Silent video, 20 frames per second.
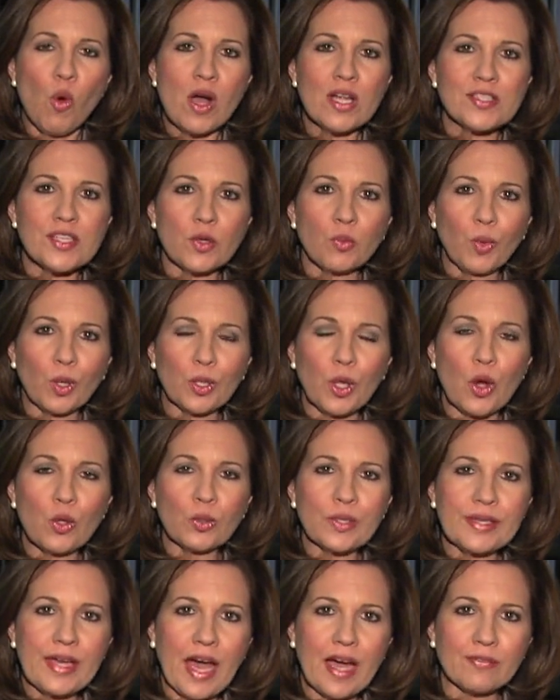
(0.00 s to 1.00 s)
Watson will only
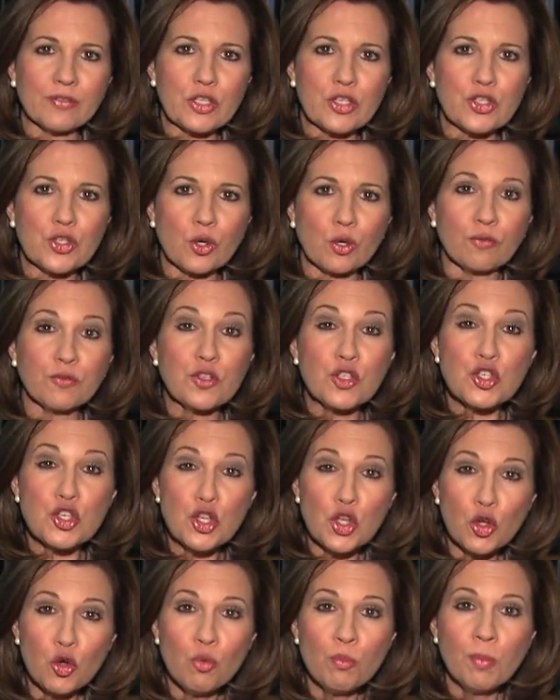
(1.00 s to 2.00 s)
have to serve
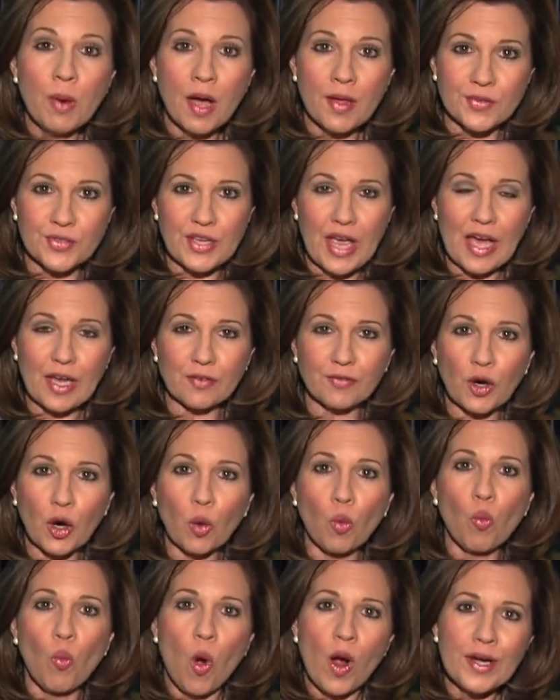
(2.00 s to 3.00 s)
2 months out of her
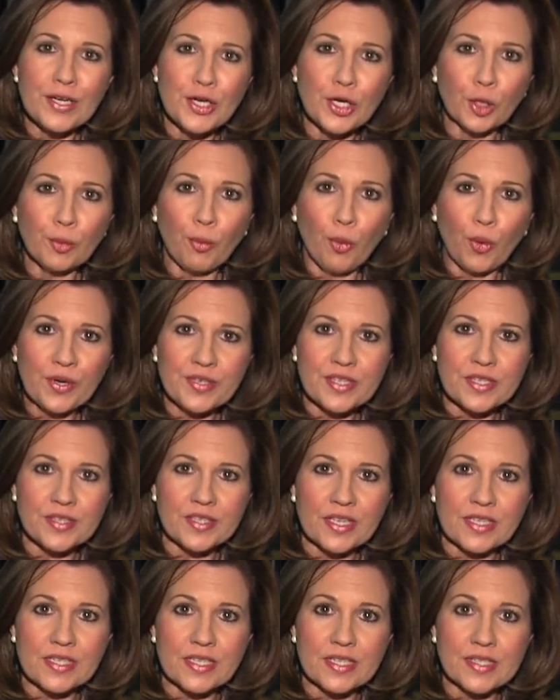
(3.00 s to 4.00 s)
one-year prison
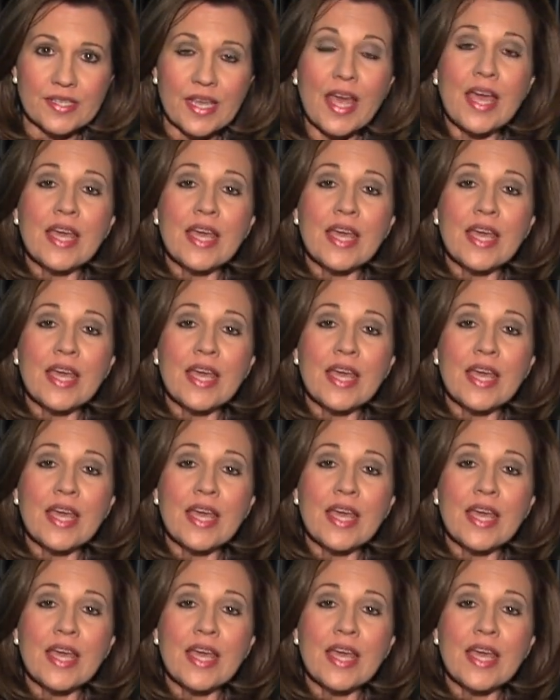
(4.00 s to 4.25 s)
sentence